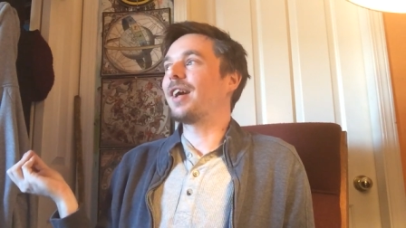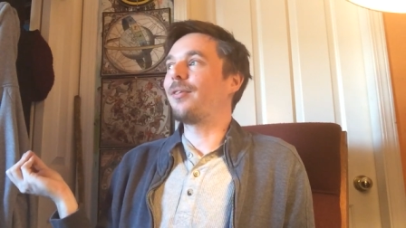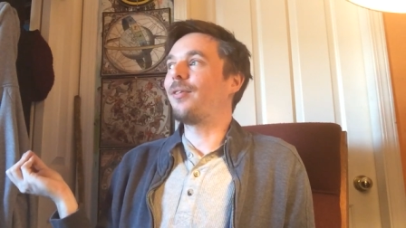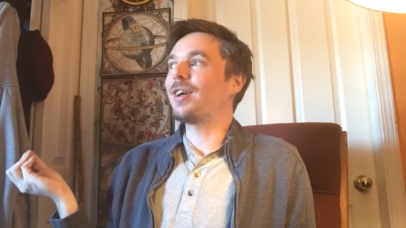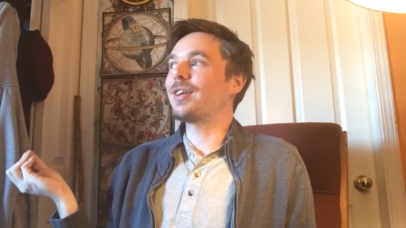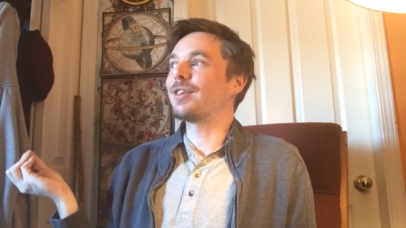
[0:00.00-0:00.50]
I
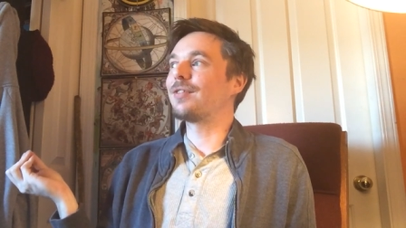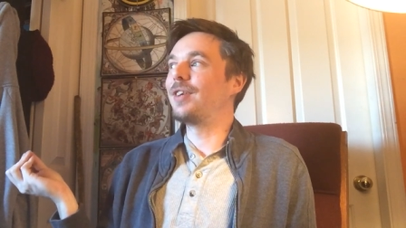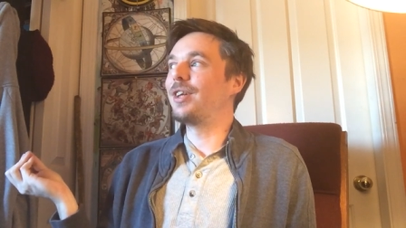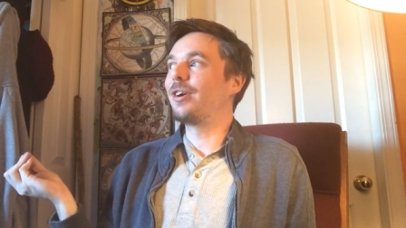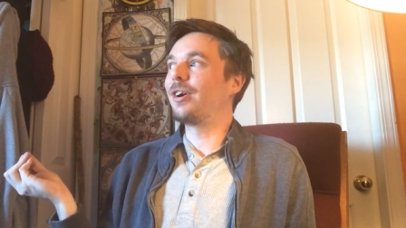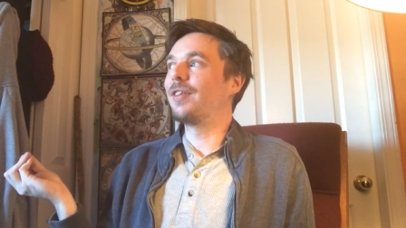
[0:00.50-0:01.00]
watched this
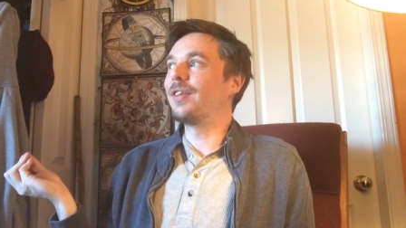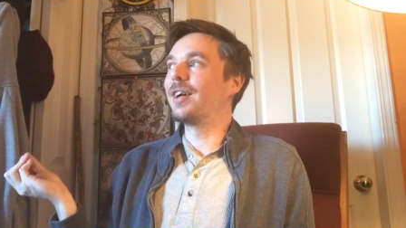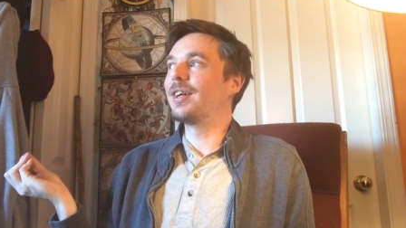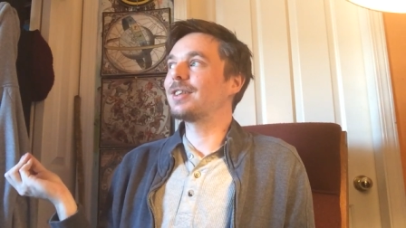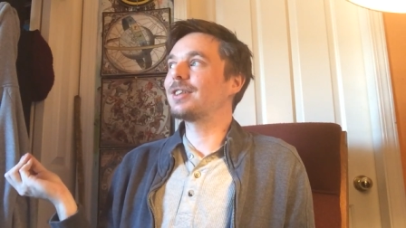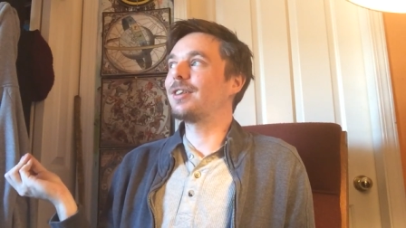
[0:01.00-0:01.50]
video on
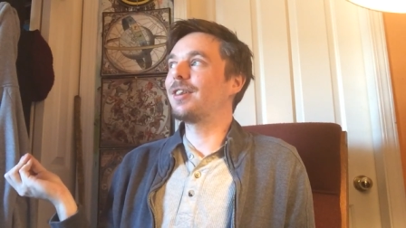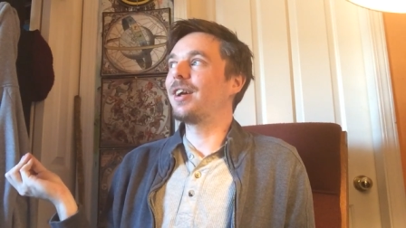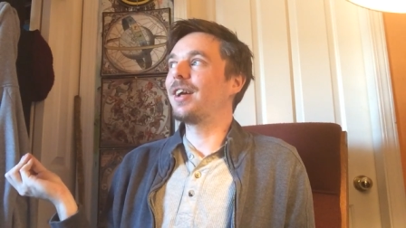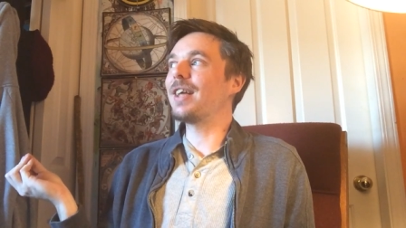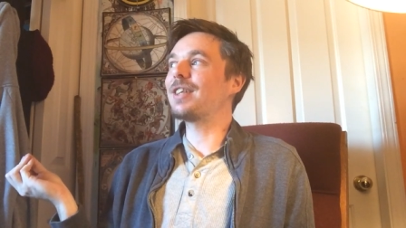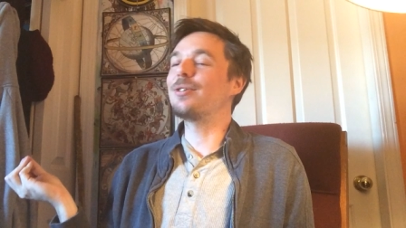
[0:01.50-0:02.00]
the
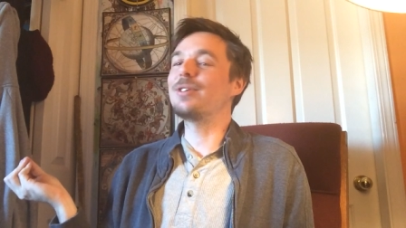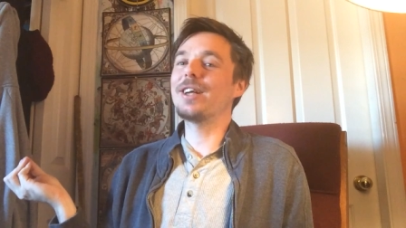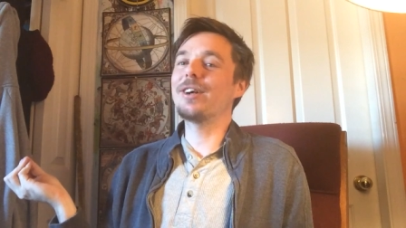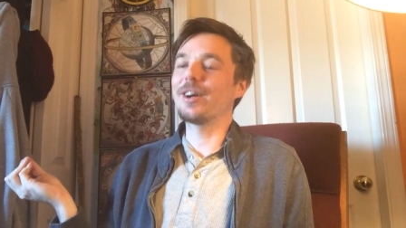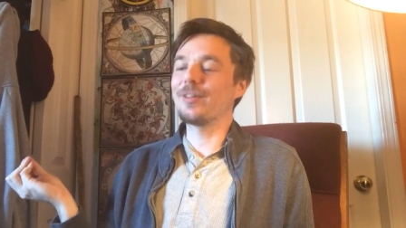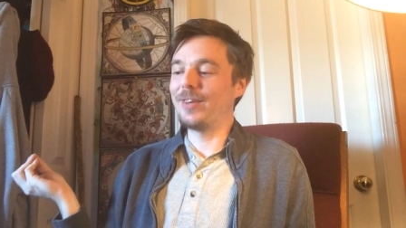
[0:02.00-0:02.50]
the
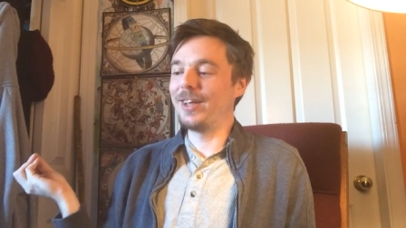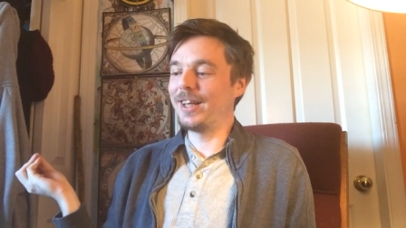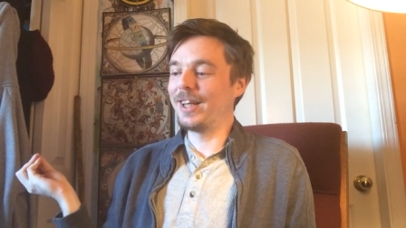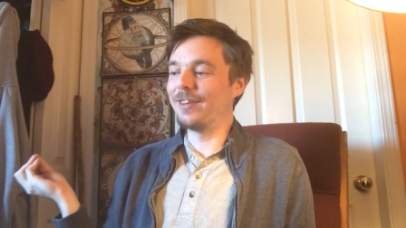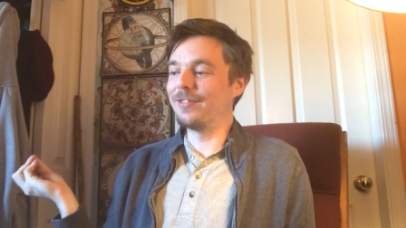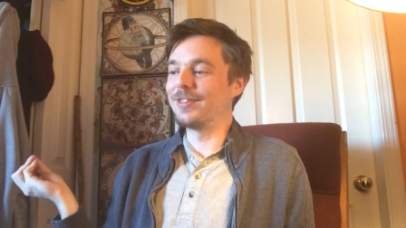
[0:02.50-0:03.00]
esoteric
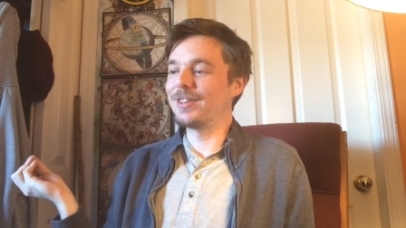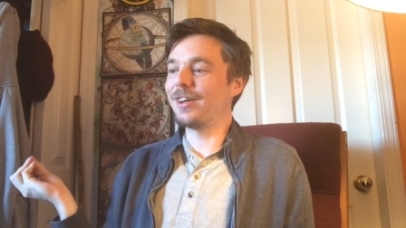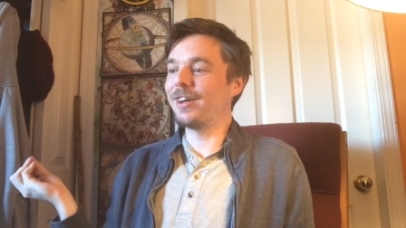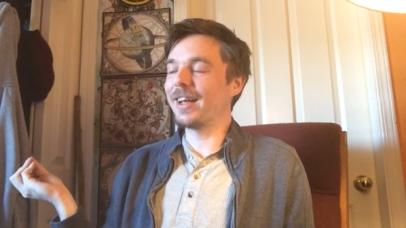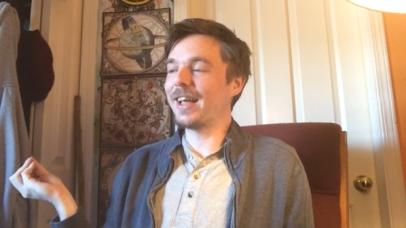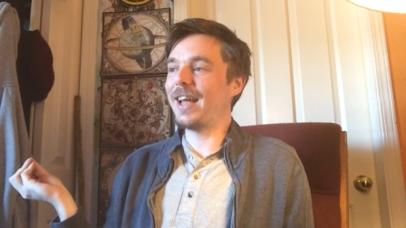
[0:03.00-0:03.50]
meaning of
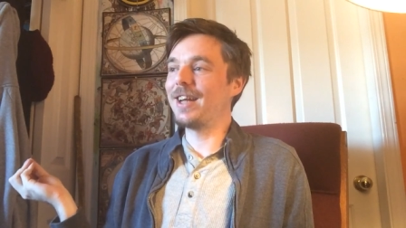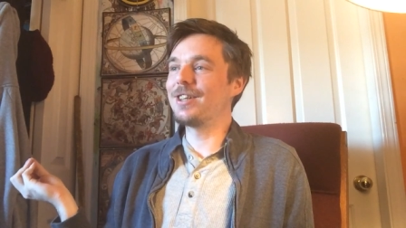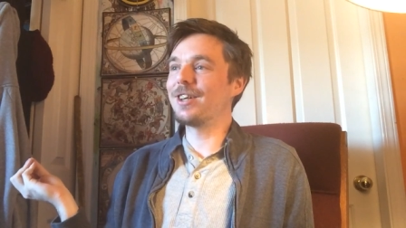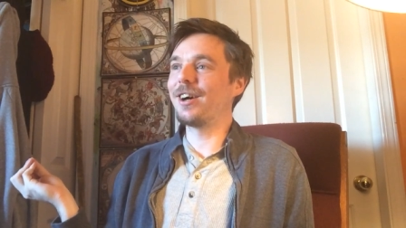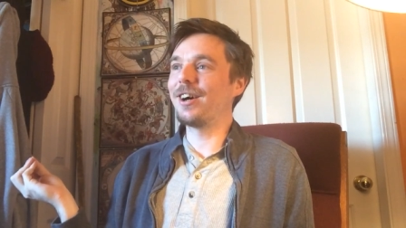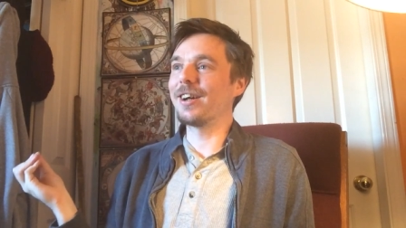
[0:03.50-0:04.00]
Sonic
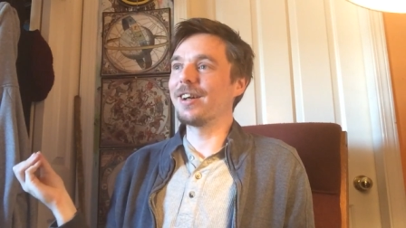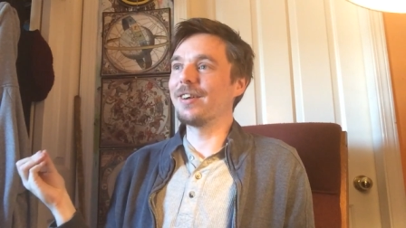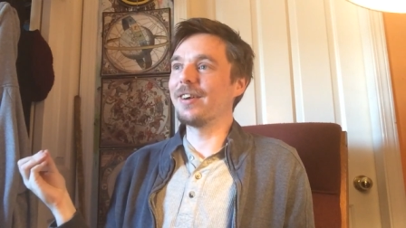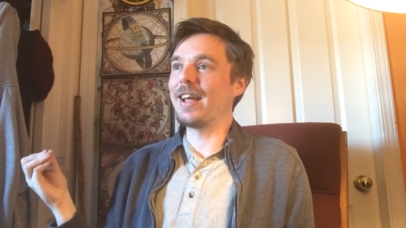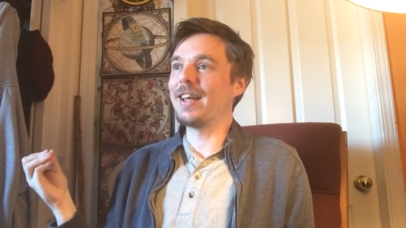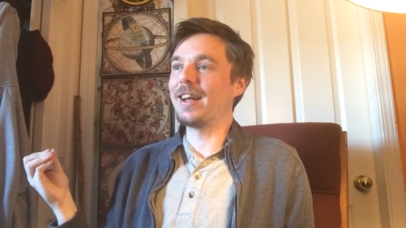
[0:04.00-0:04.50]
Hedgehog,
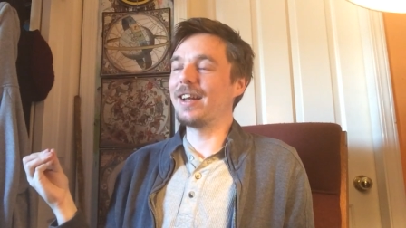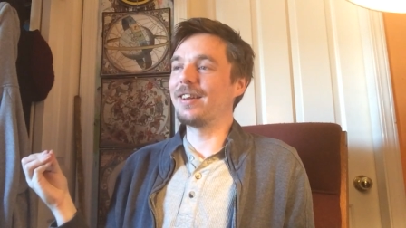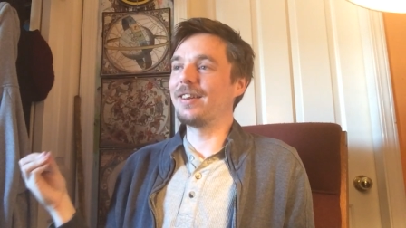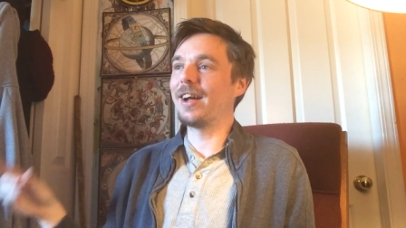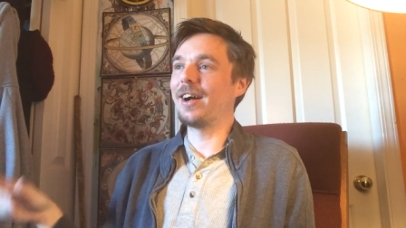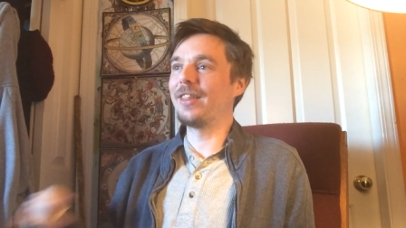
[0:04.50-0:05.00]
right,
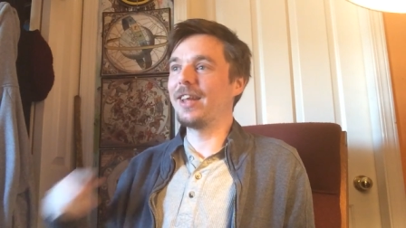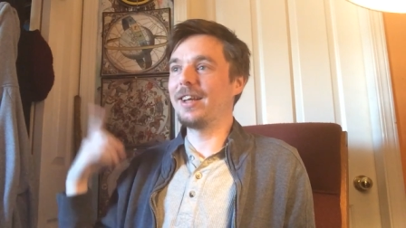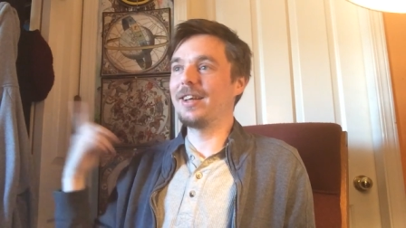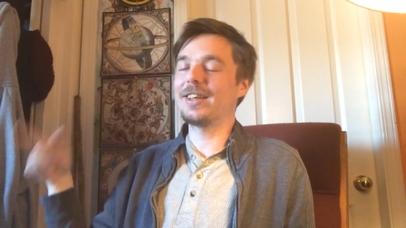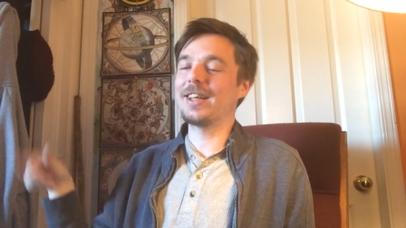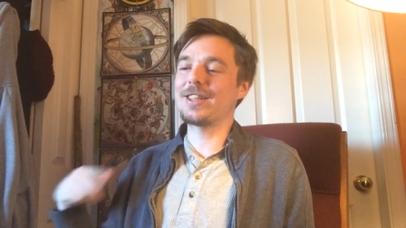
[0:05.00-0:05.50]
and the, how the,
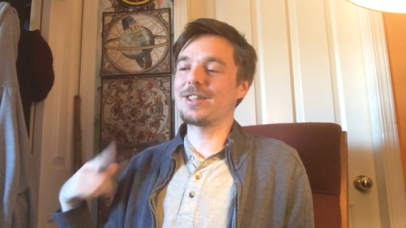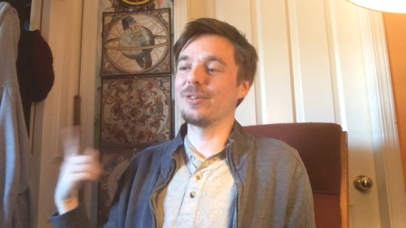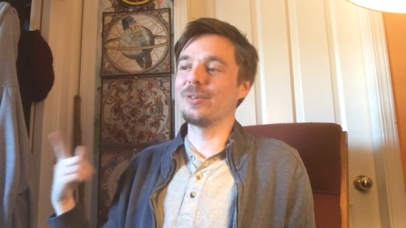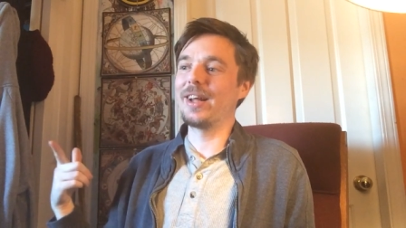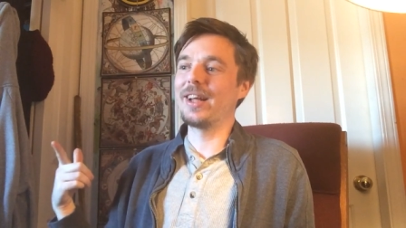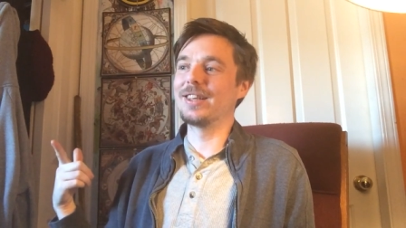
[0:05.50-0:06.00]
he collects the
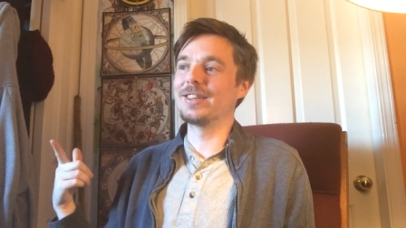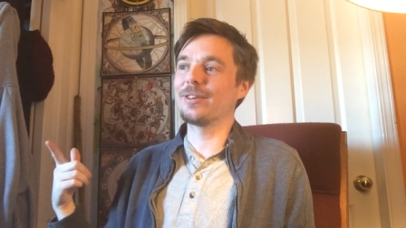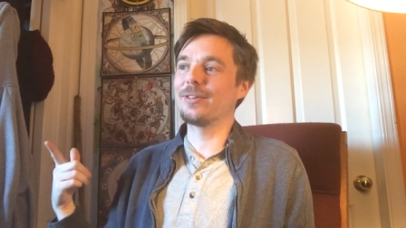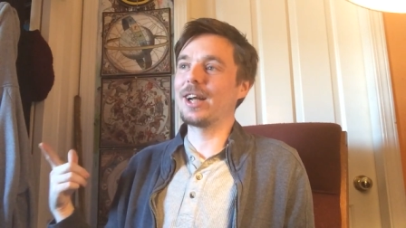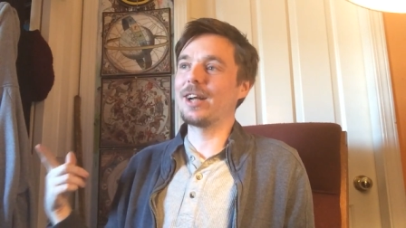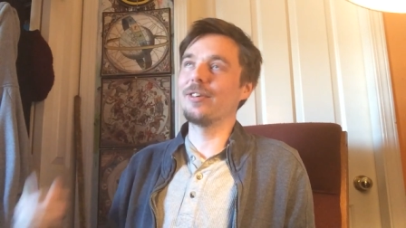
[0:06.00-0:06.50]
rings
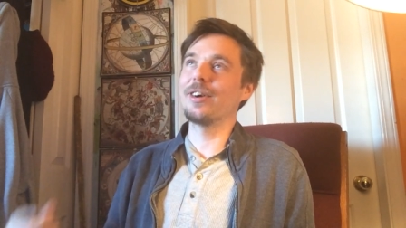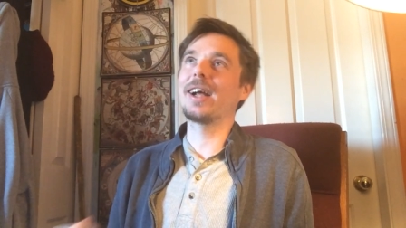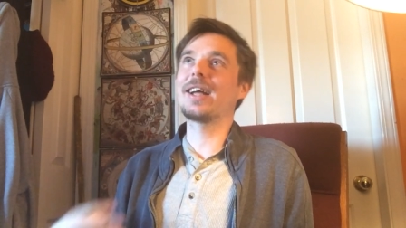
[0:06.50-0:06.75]
or whatever.